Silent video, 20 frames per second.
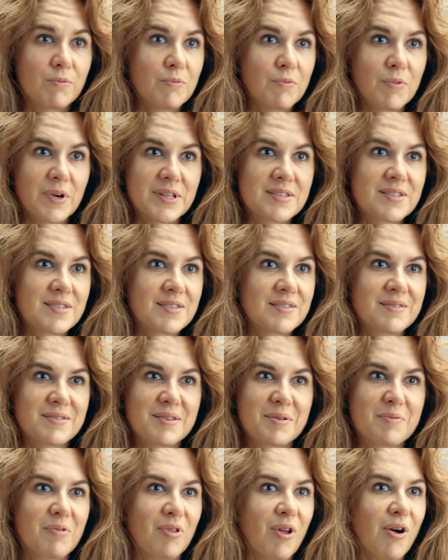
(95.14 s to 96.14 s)
what's
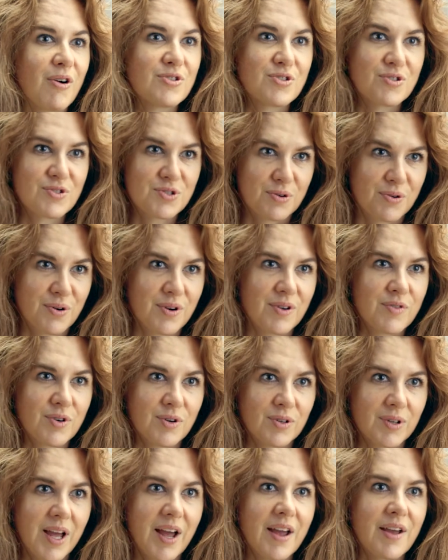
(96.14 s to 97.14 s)
the larger story of
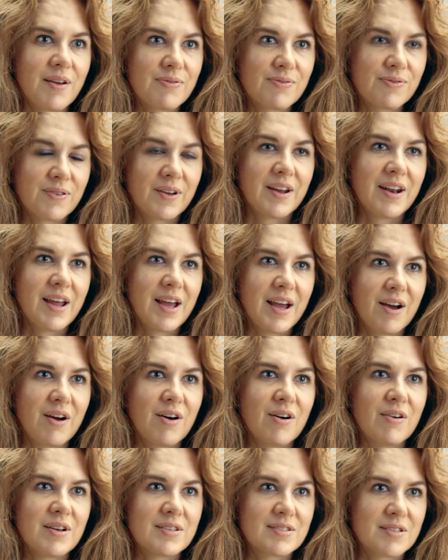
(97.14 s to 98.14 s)
your life, and
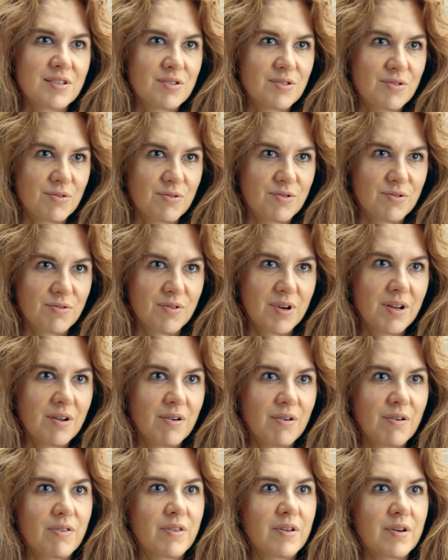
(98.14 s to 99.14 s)
how is the
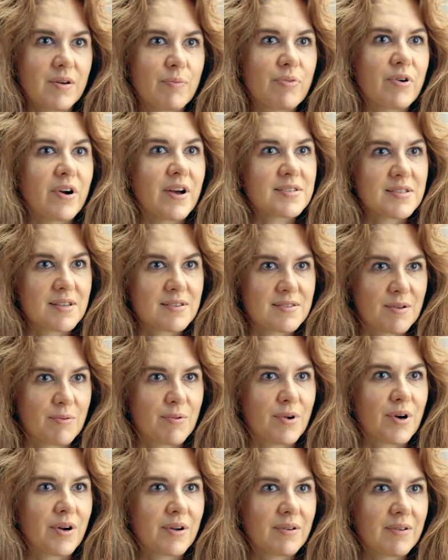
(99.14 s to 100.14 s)
surgery or the process that
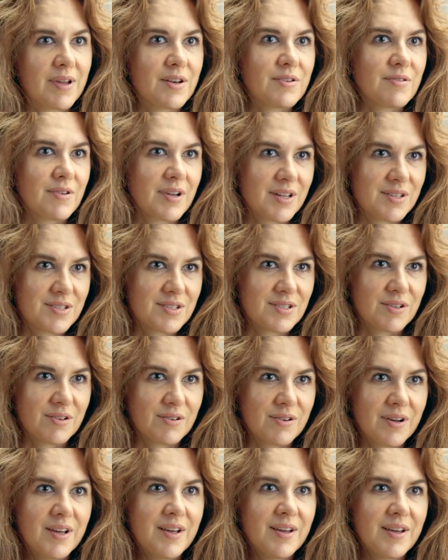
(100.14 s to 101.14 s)
we're entering
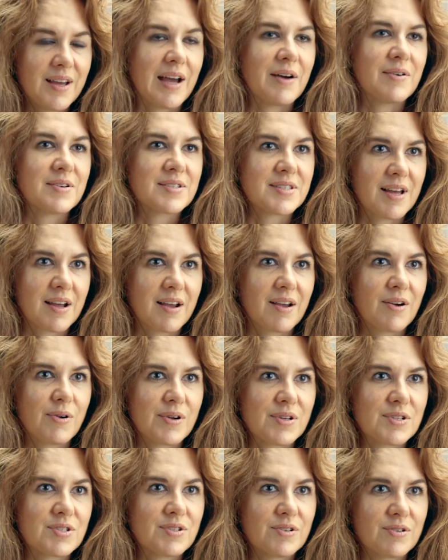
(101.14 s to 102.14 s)
into, how is that
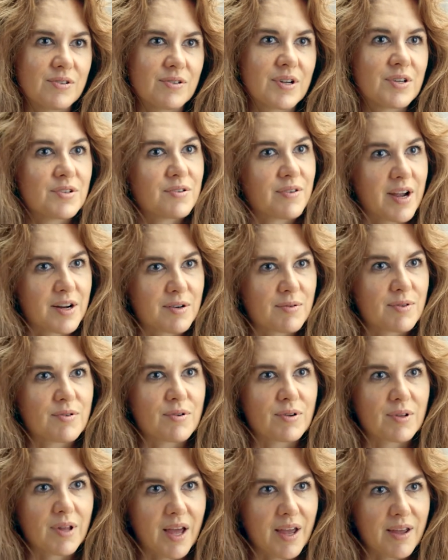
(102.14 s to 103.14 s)
going to interact with
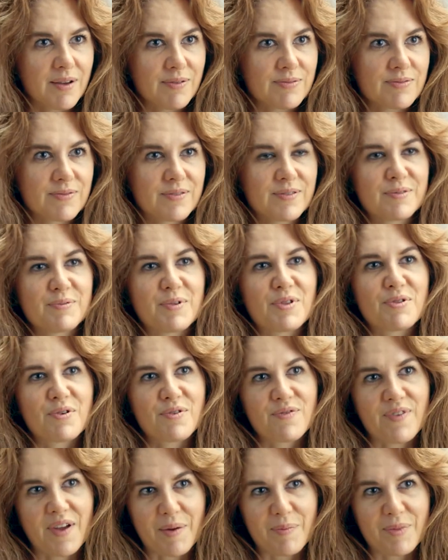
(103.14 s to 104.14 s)
your life, with
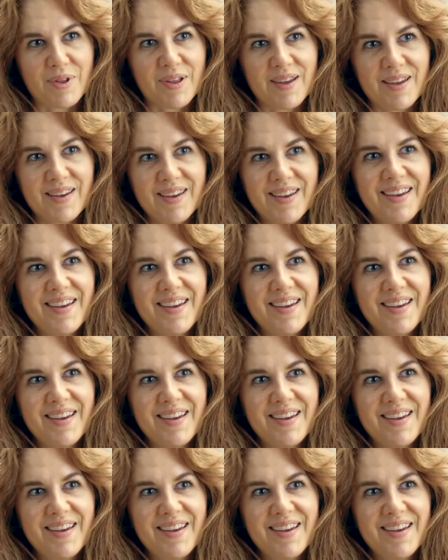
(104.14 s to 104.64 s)
your family?